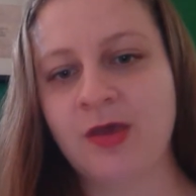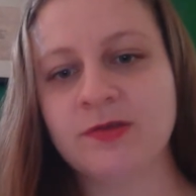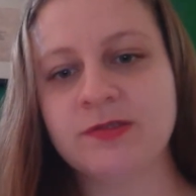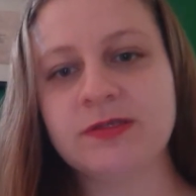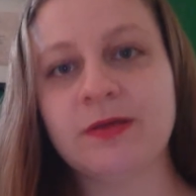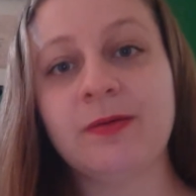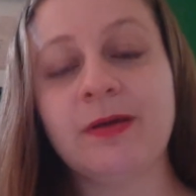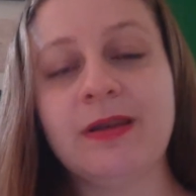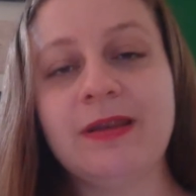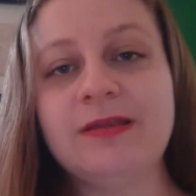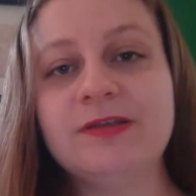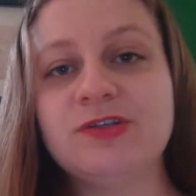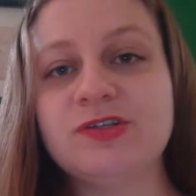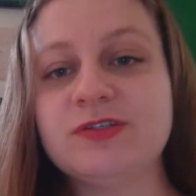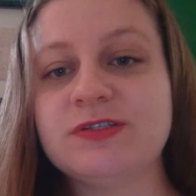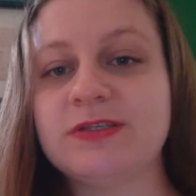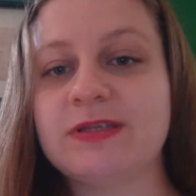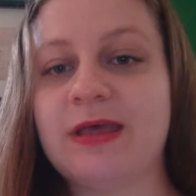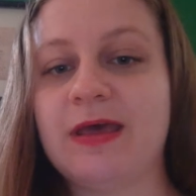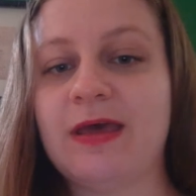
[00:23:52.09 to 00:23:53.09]
So I'm going to
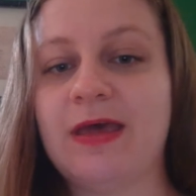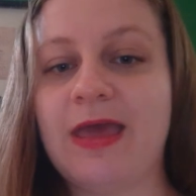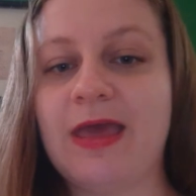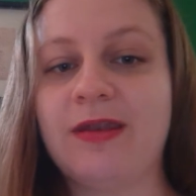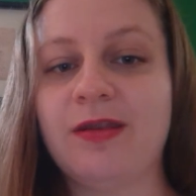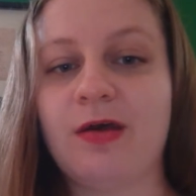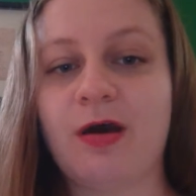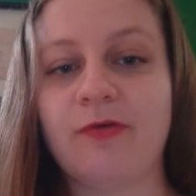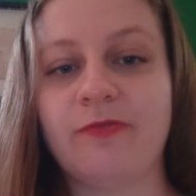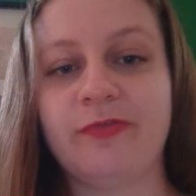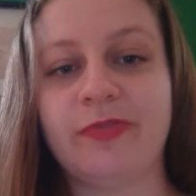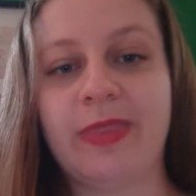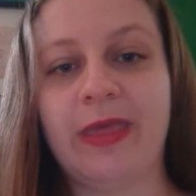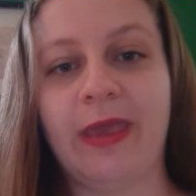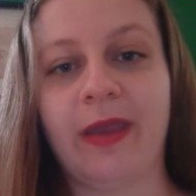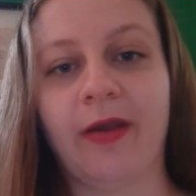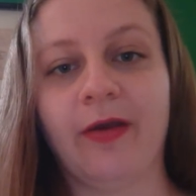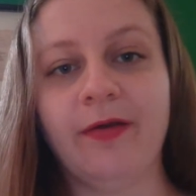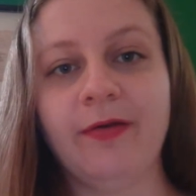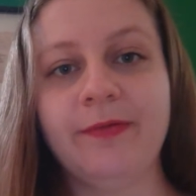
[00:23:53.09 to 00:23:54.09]
just uh, end off
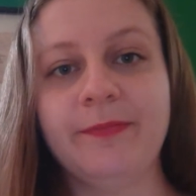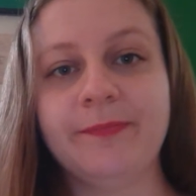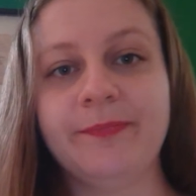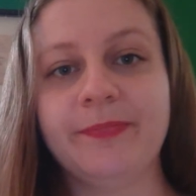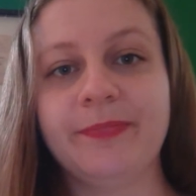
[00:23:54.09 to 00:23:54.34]
there.